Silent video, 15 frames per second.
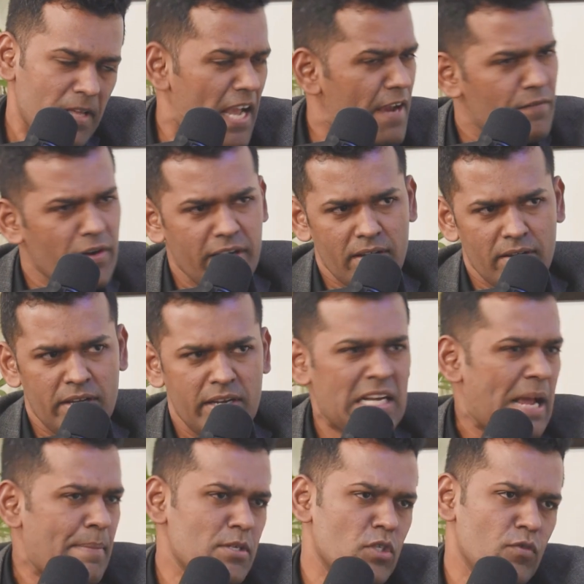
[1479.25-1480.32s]
every day. It
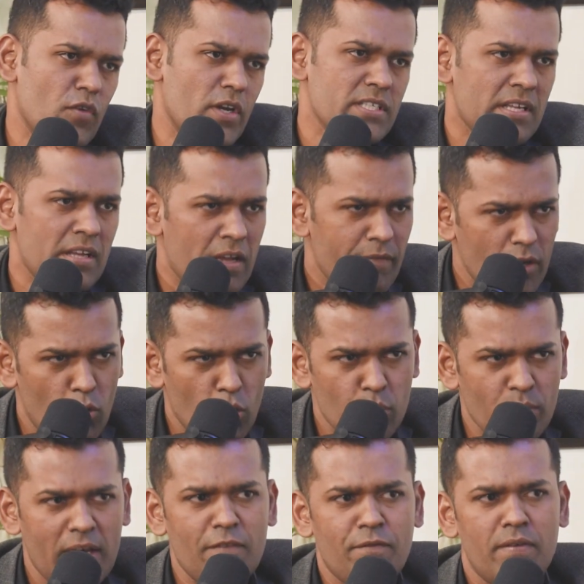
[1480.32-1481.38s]
happens for us. We go to
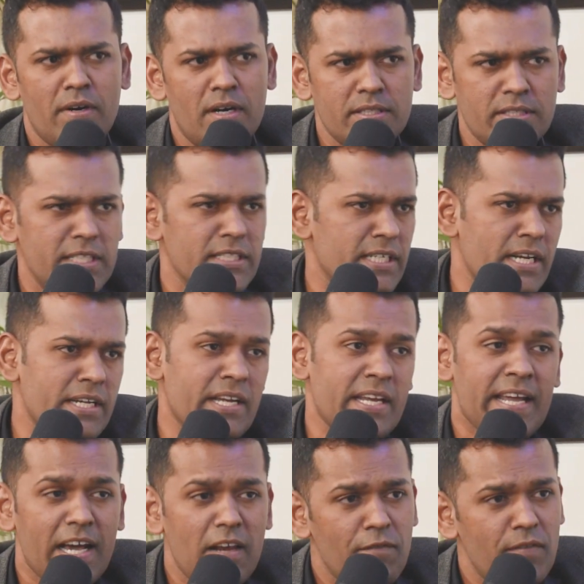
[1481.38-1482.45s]
alpha, theta, delta. And
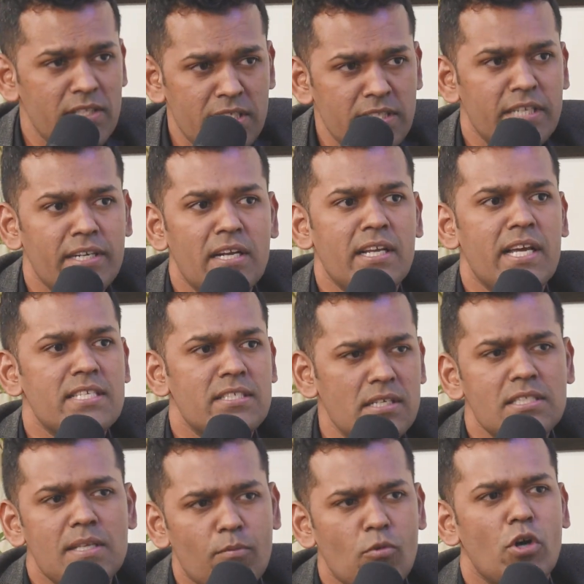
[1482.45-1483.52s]
alpha, theta, delta is the
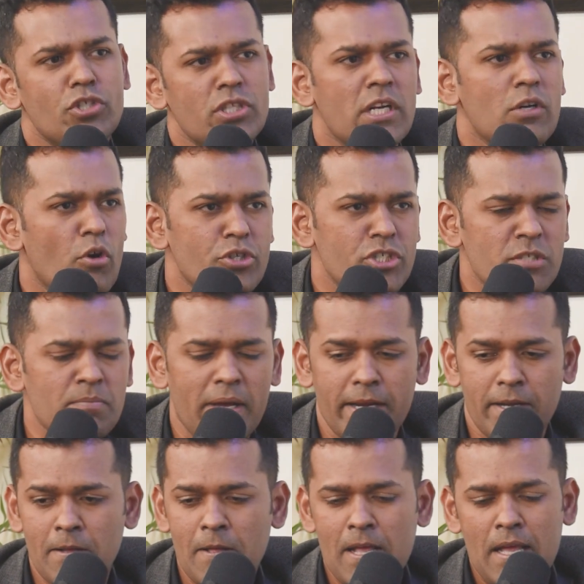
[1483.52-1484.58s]
subconscious and conscious
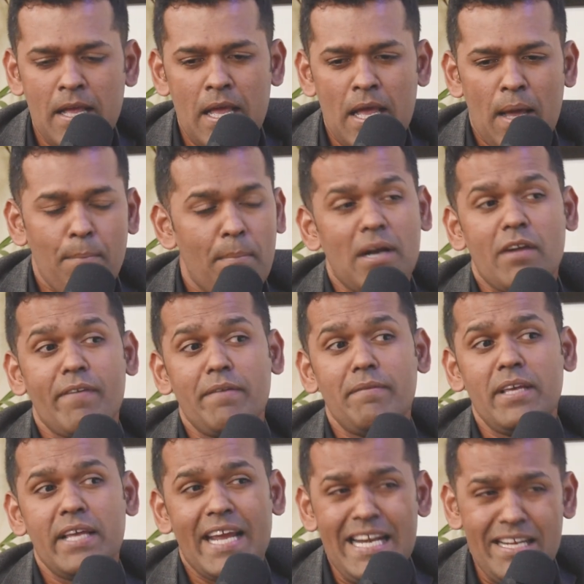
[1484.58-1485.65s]
mind. But when
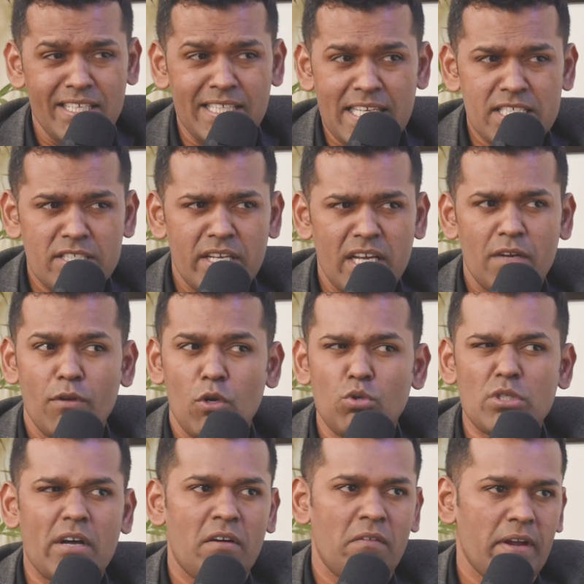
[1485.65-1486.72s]
we enter that state, we
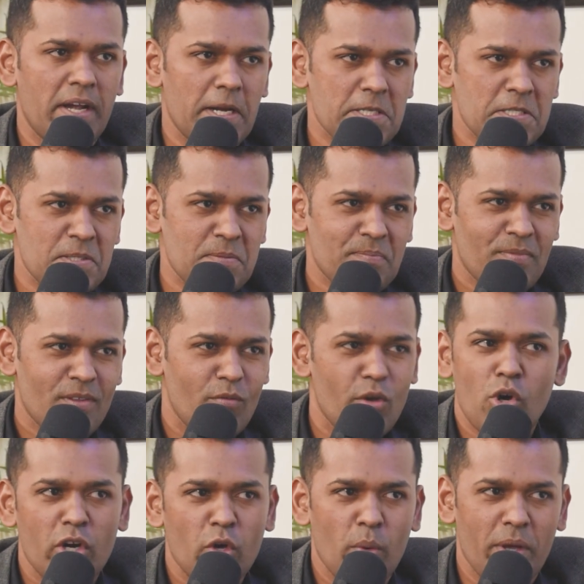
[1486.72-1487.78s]
lose our awareness. We're
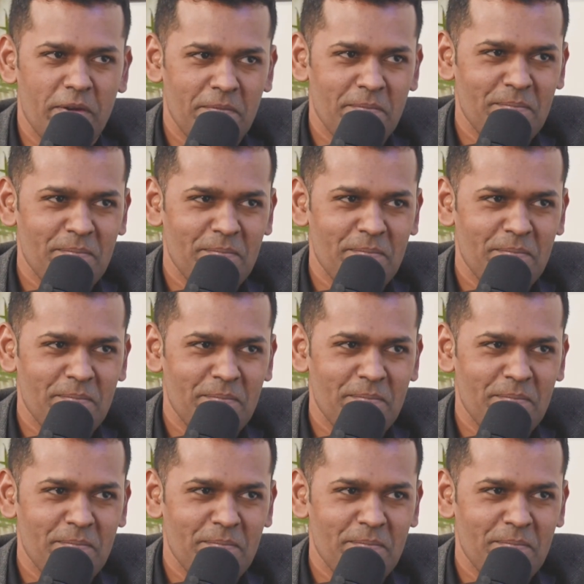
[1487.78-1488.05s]
not aware.